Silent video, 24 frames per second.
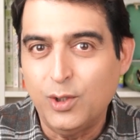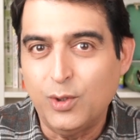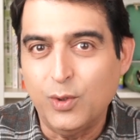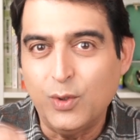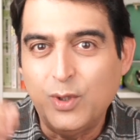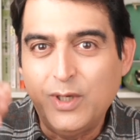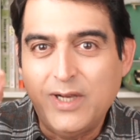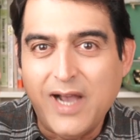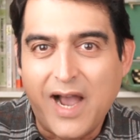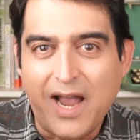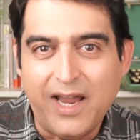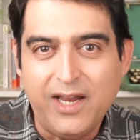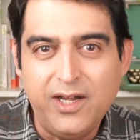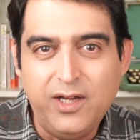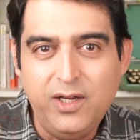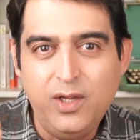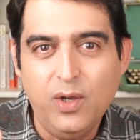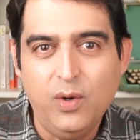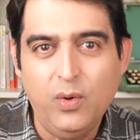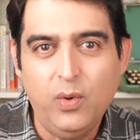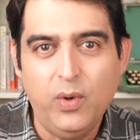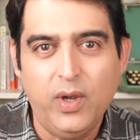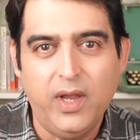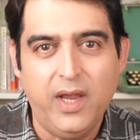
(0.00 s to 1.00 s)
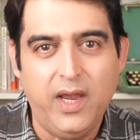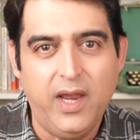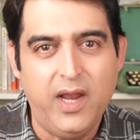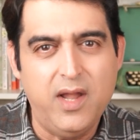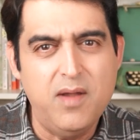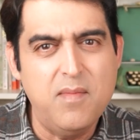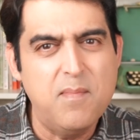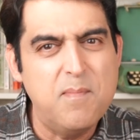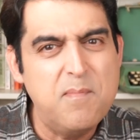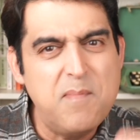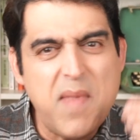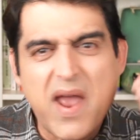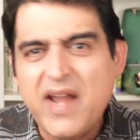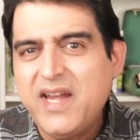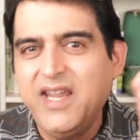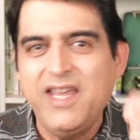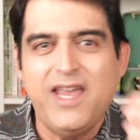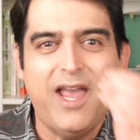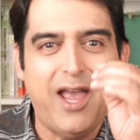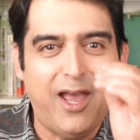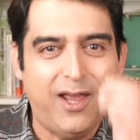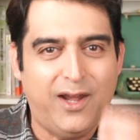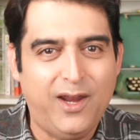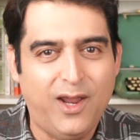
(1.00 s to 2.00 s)
to guide you in
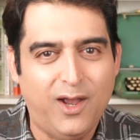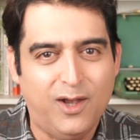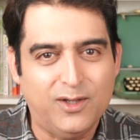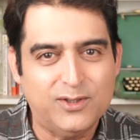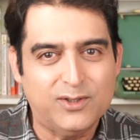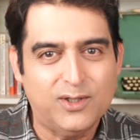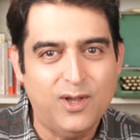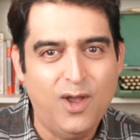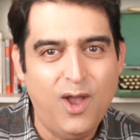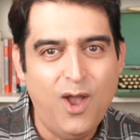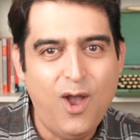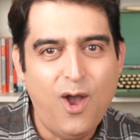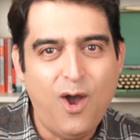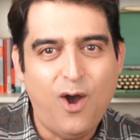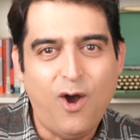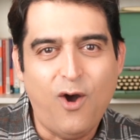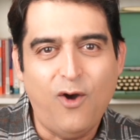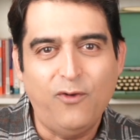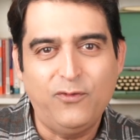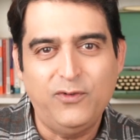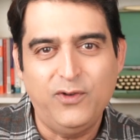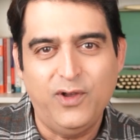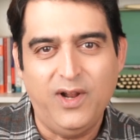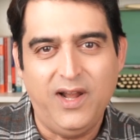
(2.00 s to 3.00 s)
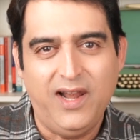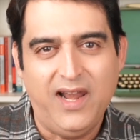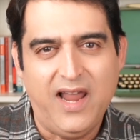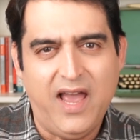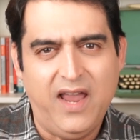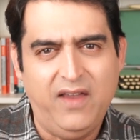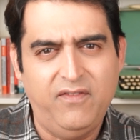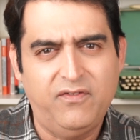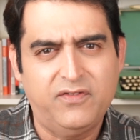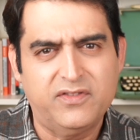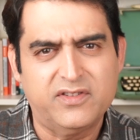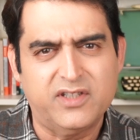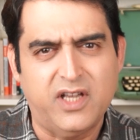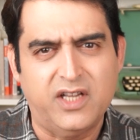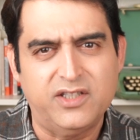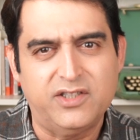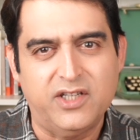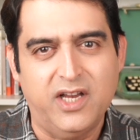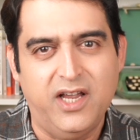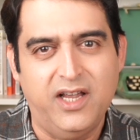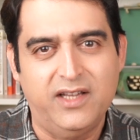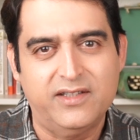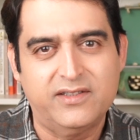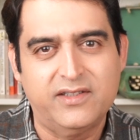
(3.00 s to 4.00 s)
many areas of your life,
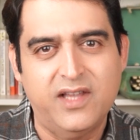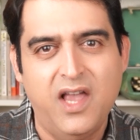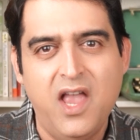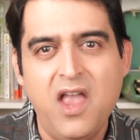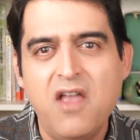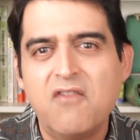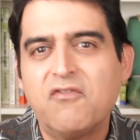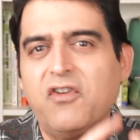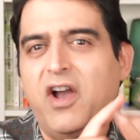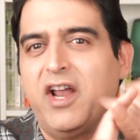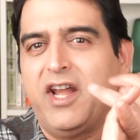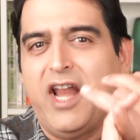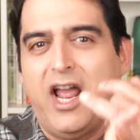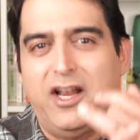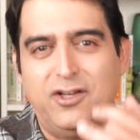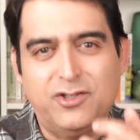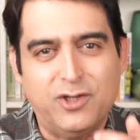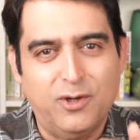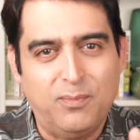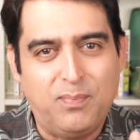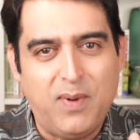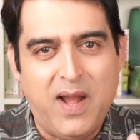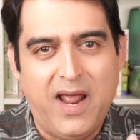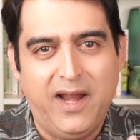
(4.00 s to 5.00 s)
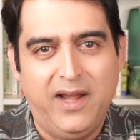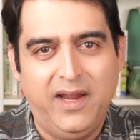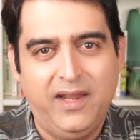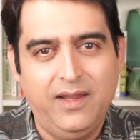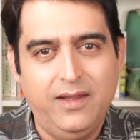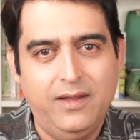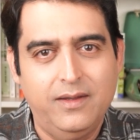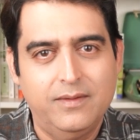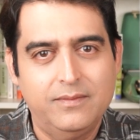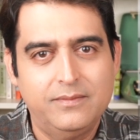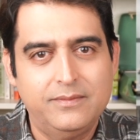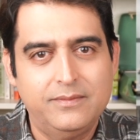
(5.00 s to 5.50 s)
such as financial planning,